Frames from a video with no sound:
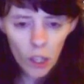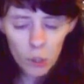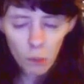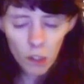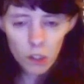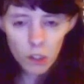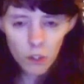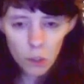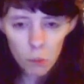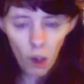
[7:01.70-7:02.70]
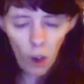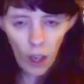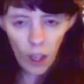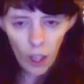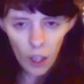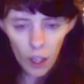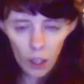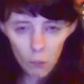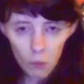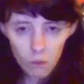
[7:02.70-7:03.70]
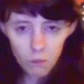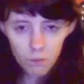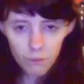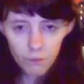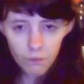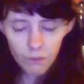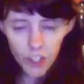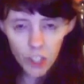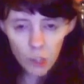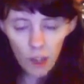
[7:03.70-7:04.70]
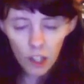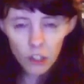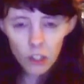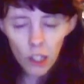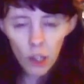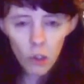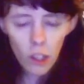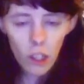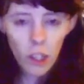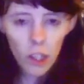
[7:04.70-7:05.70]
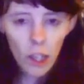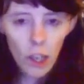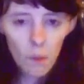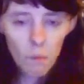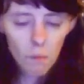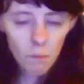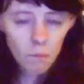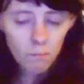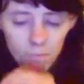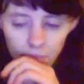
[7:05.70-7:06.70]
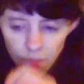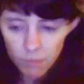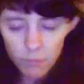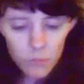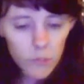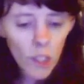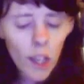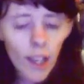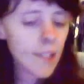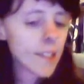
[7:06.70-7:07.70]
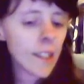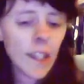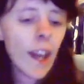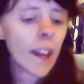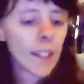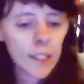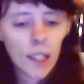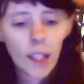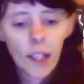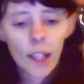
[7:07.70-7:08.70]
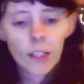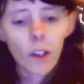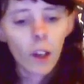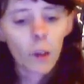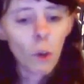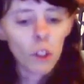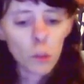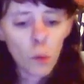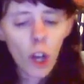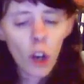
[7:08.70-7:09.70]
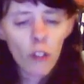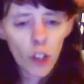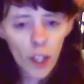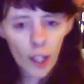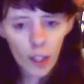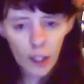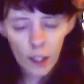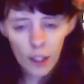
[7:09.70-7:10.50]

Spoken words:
expensive to buy, and I'm fishing them out slowly in in CEX so I can watch them all over again.